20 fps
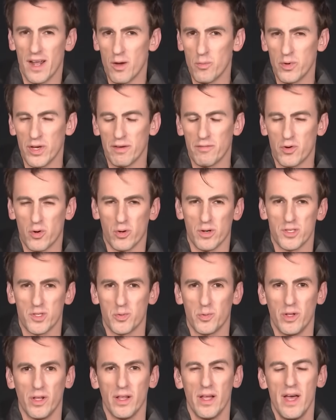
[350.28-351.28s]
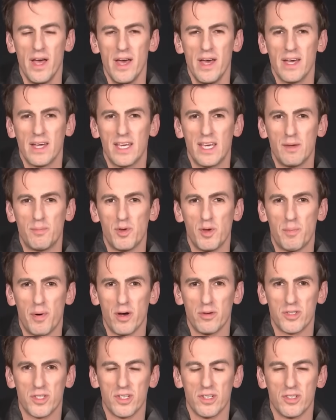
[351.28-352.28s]
And we, of course, will keep you
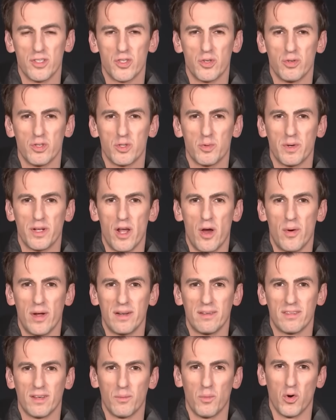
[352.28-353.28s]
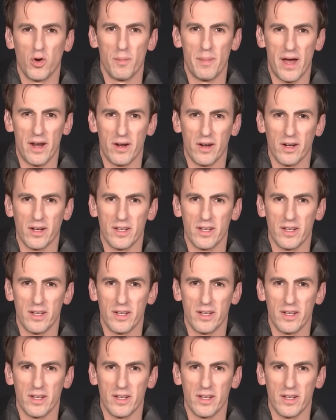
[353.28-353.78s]
posted as soon as we know anything more about her